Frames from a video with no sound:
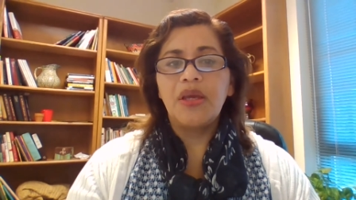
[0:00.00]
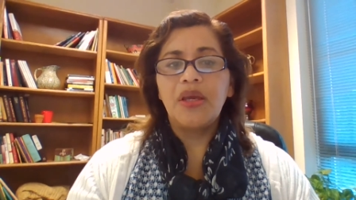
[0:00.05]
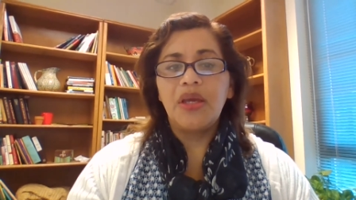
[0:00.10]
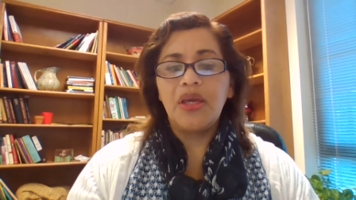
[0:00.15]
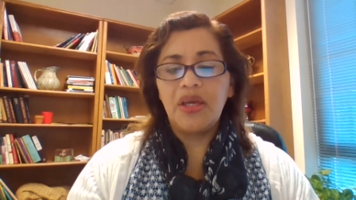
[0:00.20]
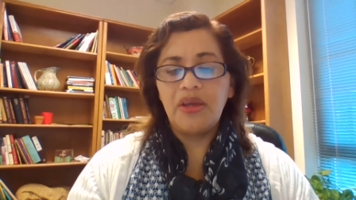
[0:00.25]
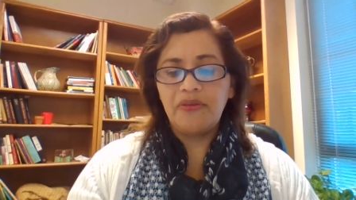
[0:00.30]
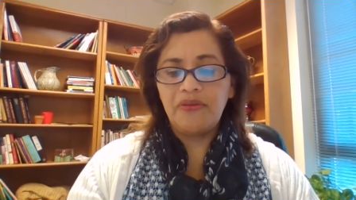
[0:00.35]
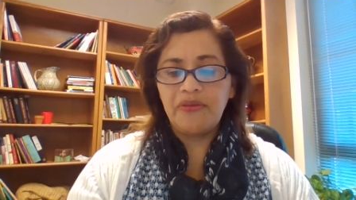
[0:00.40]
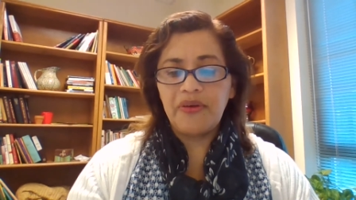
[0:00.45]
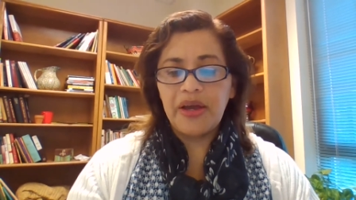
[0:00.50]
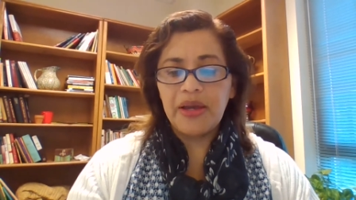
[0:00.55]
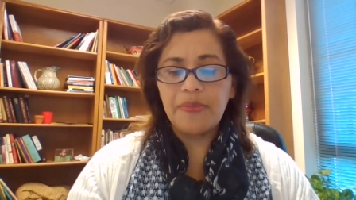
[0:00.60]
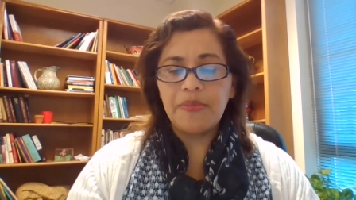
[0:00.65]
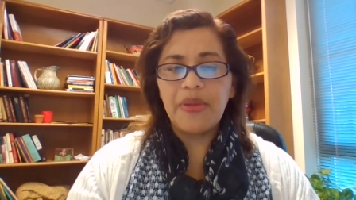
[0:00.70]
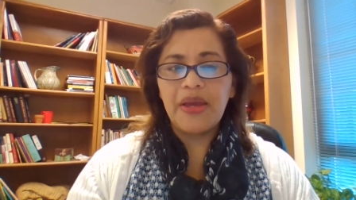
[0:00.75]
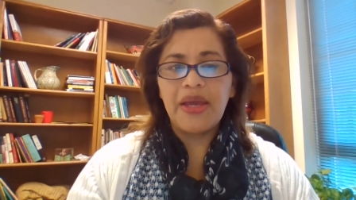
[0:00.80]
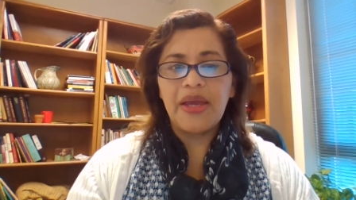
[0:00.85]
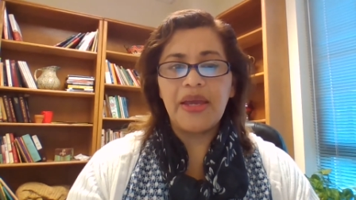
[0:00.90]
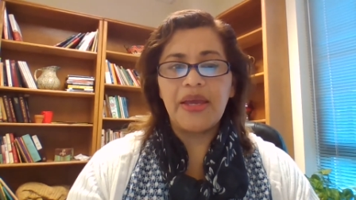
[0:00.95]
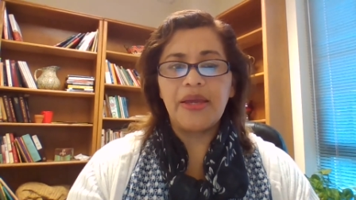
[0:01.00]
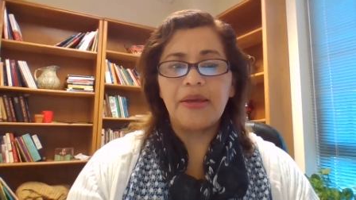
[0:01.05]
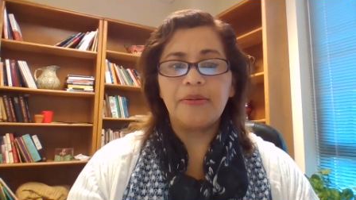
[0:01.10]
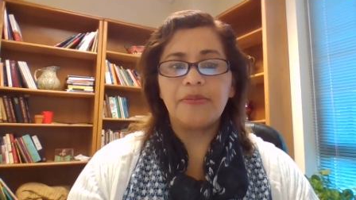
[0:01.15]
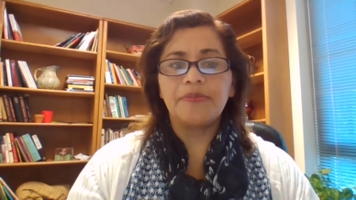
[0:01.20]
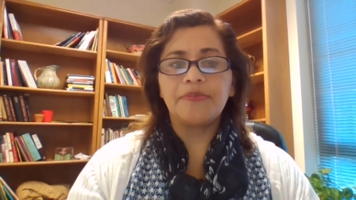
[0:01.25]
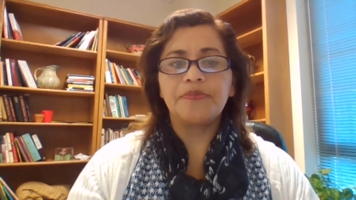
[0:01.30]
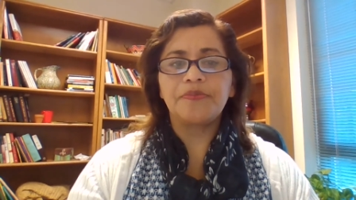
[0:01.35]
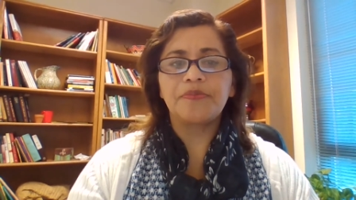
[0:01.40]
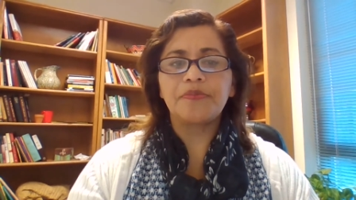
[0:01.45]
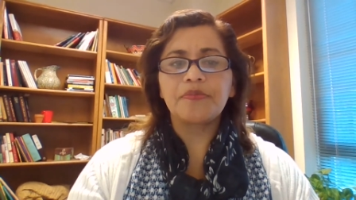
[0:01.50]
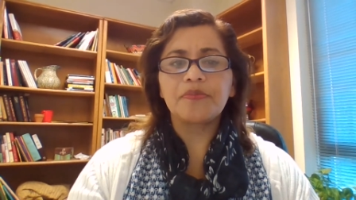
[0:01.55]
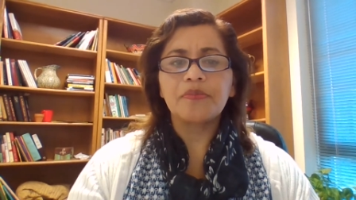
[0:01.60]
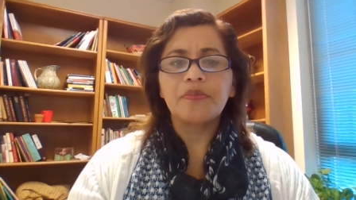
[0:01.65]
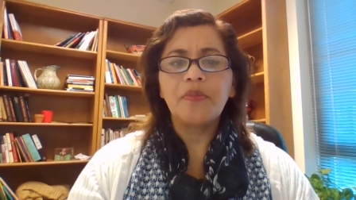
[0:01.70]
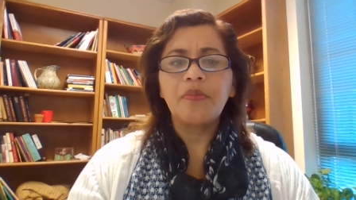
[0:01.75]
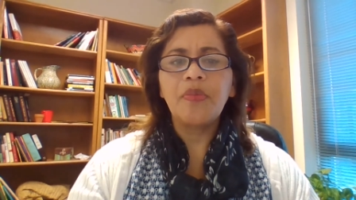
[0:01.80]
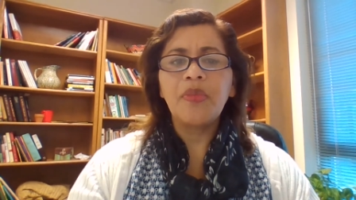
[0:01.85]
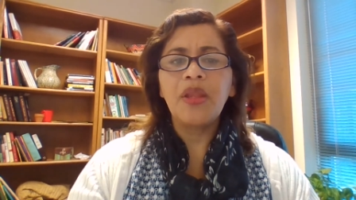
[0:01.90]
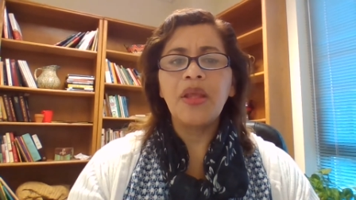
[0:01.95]
If I may,
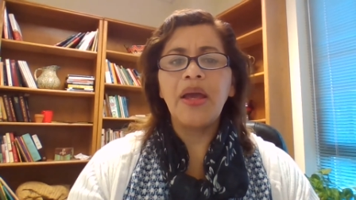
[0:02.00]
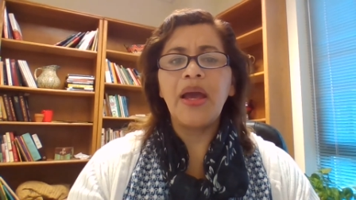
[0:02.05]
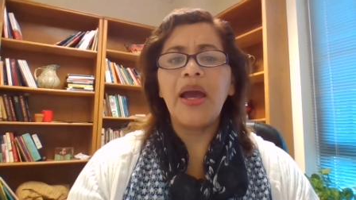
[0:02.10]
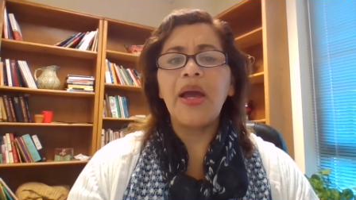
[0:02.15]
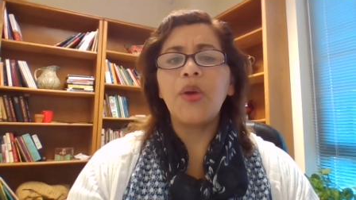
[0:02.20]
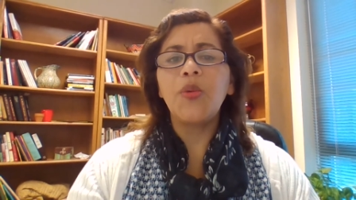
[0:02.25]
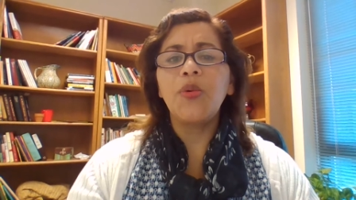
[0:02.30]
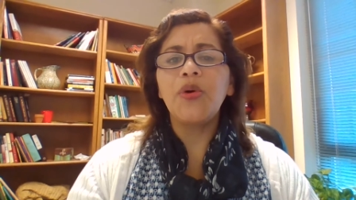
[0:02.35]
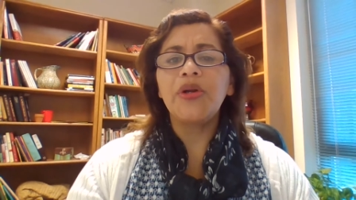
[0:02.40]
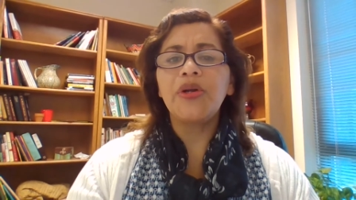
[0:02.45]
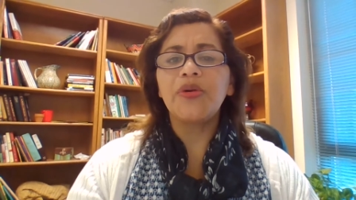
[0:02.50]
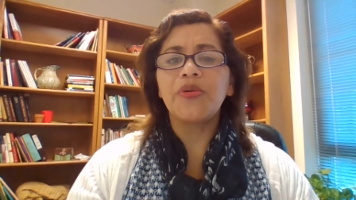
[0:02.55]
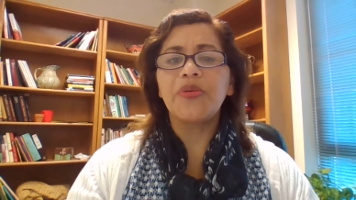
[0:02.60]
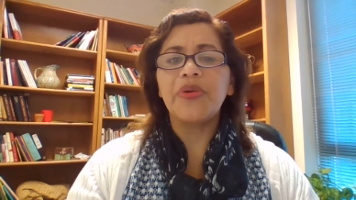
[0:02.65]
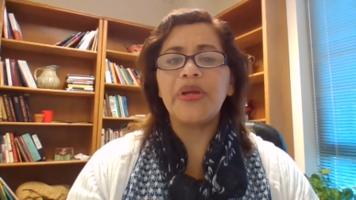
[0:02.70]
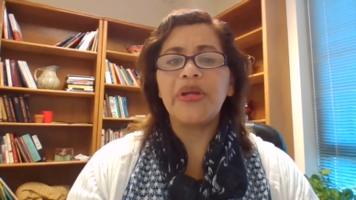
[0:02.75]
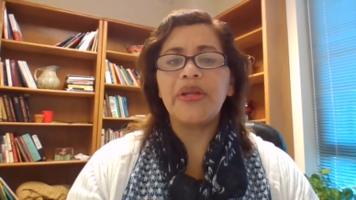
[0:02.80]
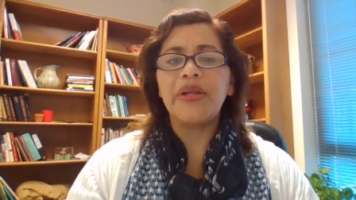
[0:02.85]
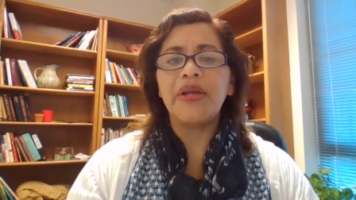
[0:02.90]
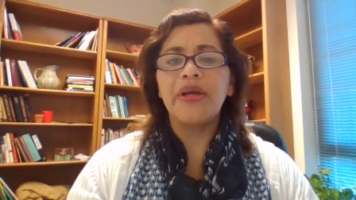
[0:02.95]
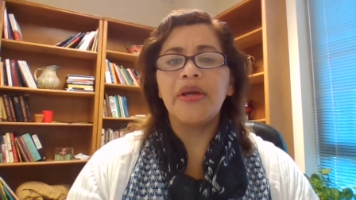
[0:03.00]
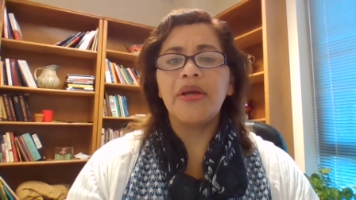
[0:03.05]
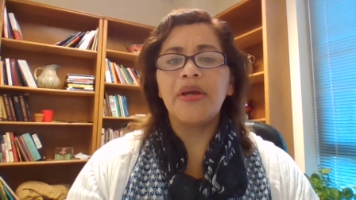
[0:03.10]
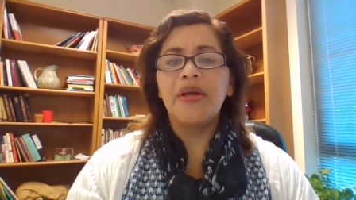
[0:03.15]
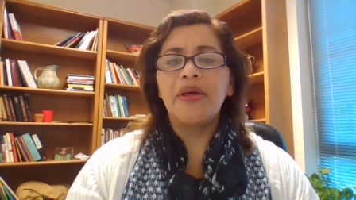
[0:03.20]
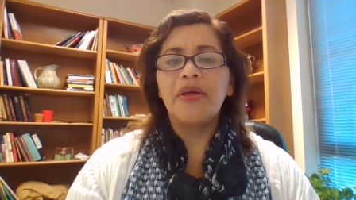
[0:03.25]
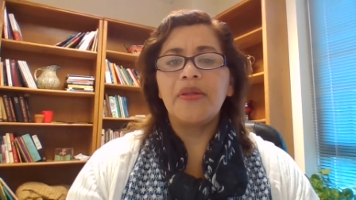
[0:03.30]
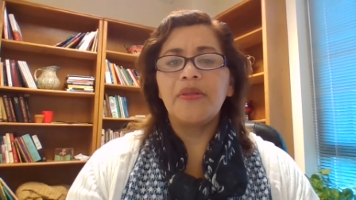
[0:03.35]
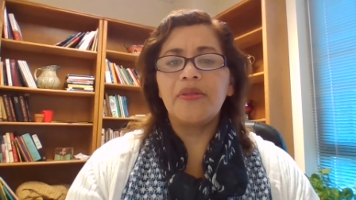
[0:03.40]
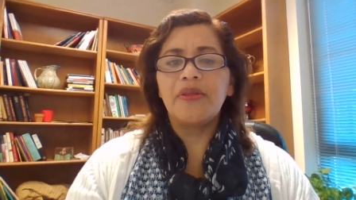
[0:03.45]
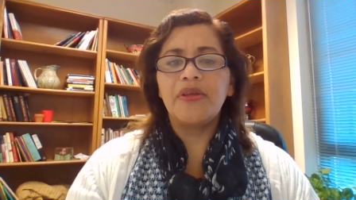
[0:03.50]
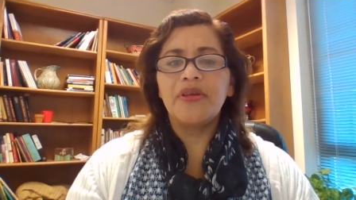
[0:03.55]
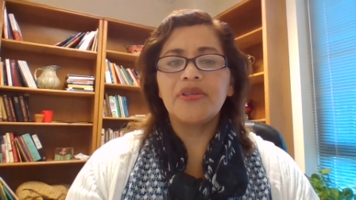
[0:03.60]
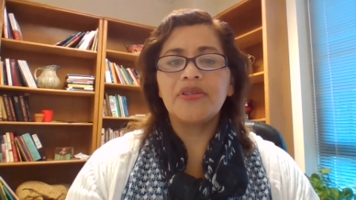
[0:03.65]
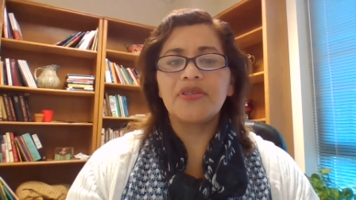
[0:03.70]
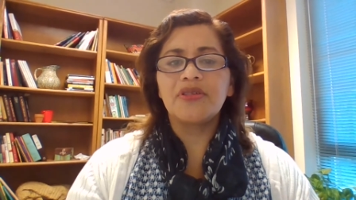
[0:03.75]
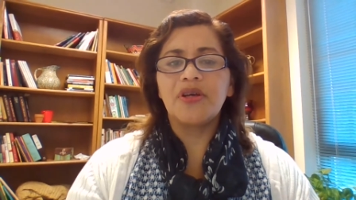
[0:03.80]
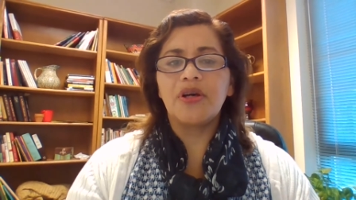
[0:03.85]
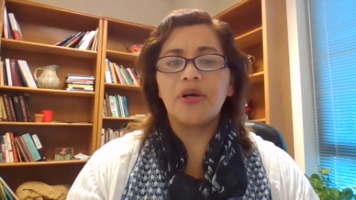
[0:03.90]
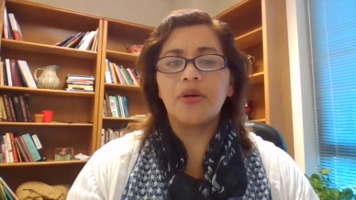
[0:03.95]
I want to read
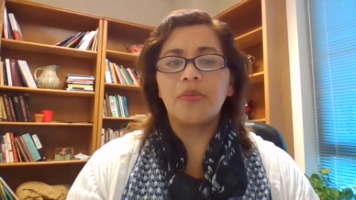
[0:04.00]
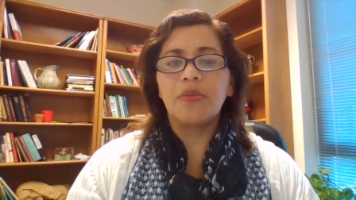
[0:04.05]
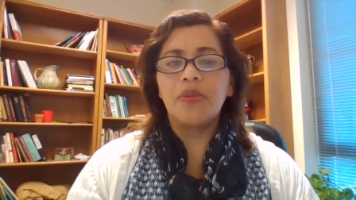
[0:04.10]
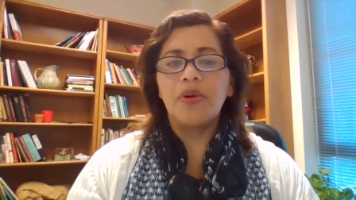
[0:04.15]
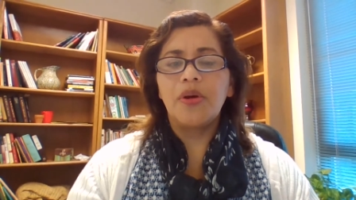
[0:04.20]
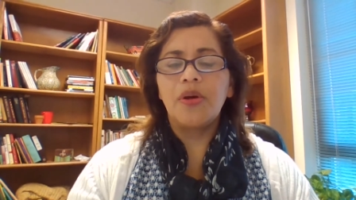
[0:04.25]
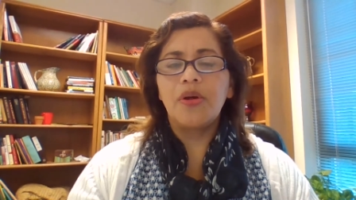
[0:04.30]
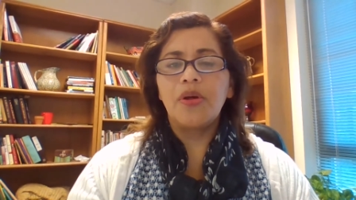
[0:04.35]
this psalm